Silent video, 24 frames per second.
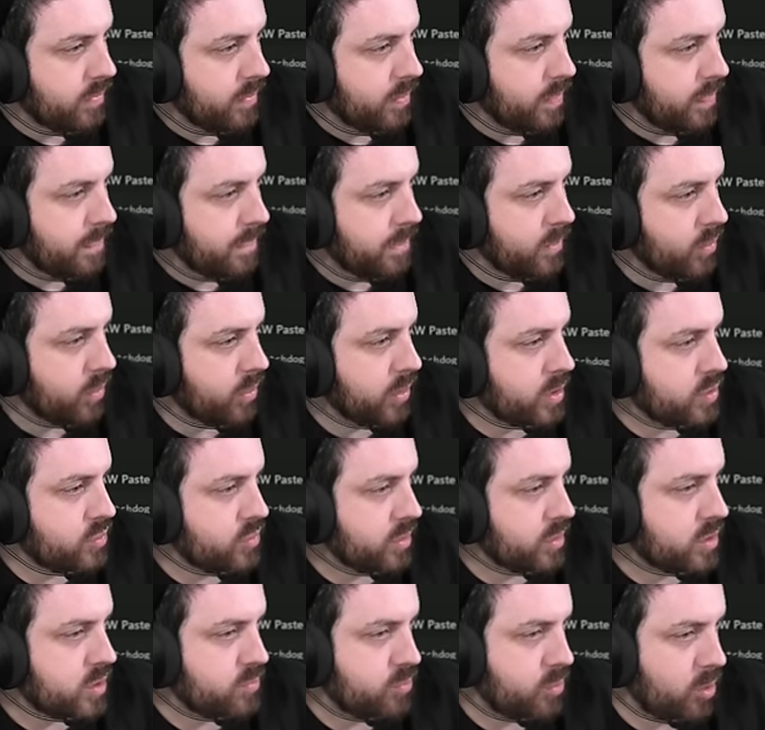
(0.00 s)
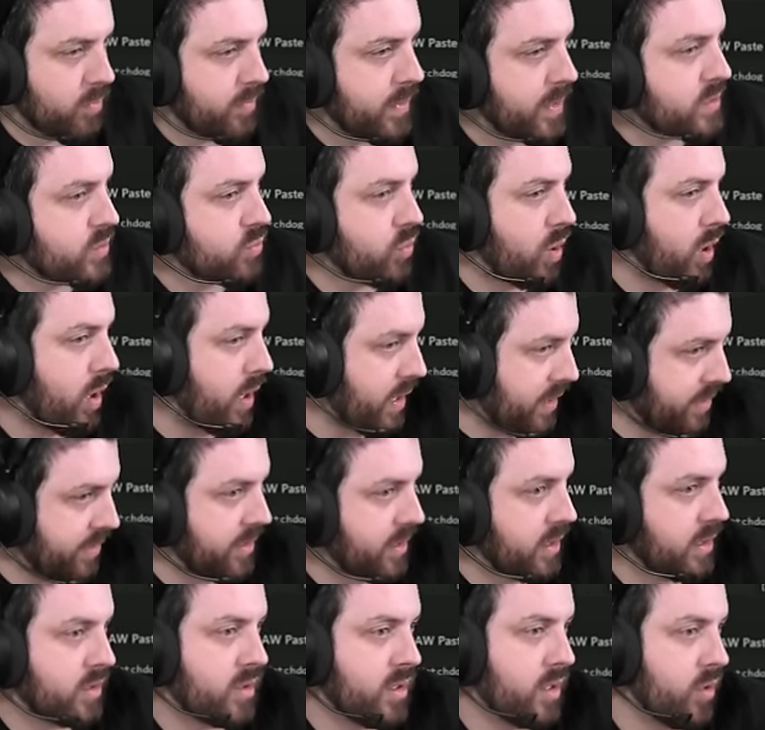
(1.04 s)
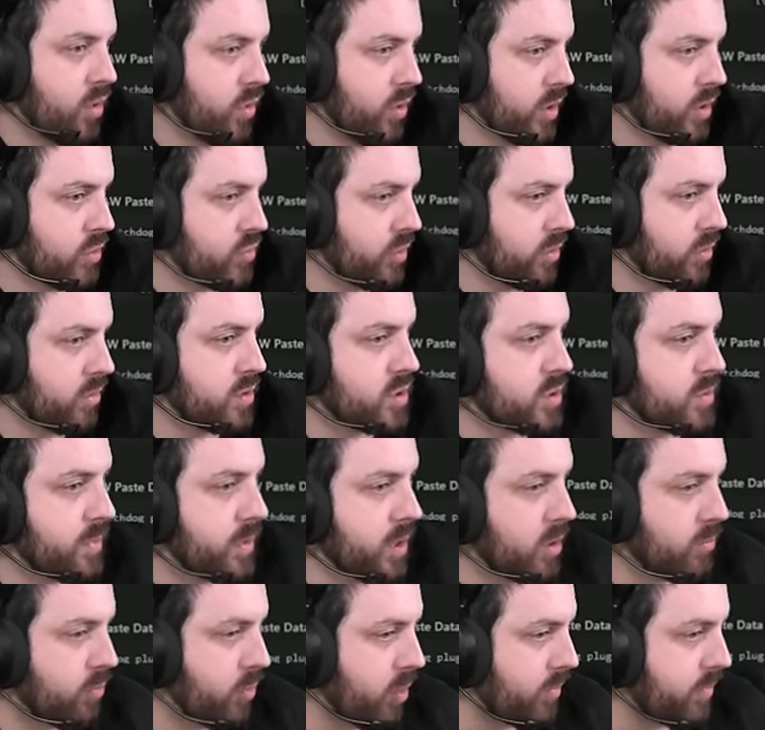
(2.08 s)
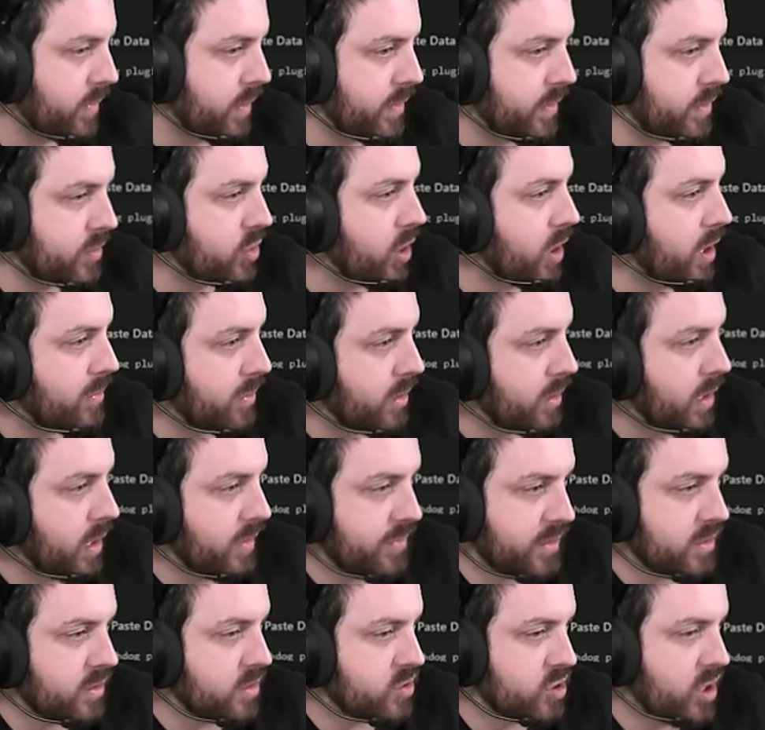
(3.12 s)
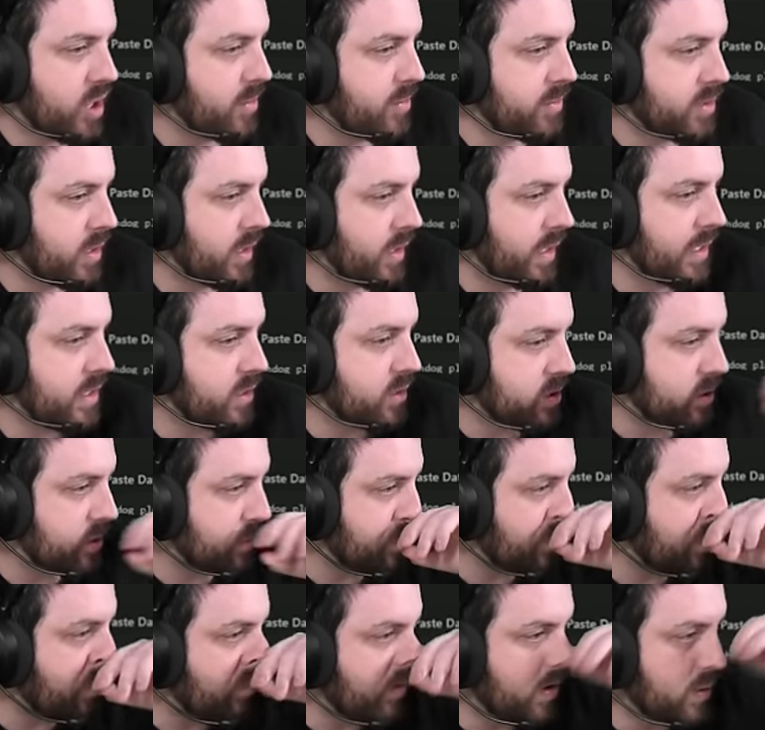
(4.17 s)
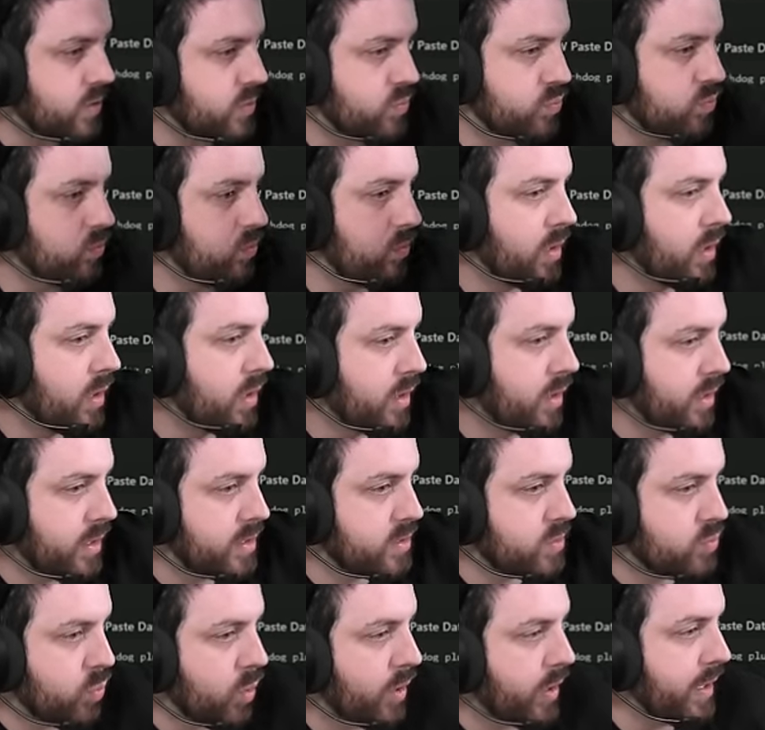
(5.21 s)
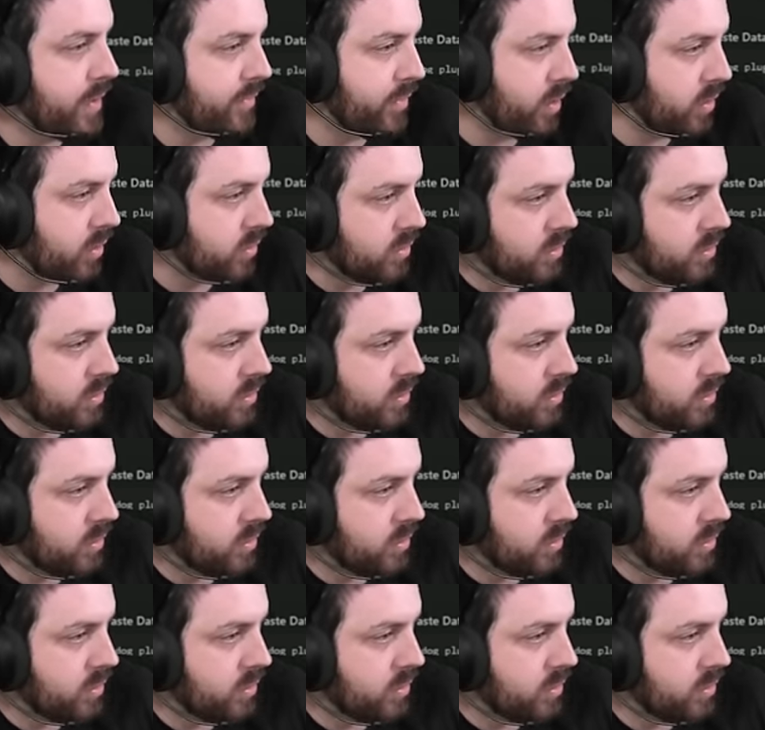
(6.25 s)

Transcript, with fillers: the auto trigger is a problem that's what i think the auto trigger is a bigger problem than the timing i think the time delay is just is is whatever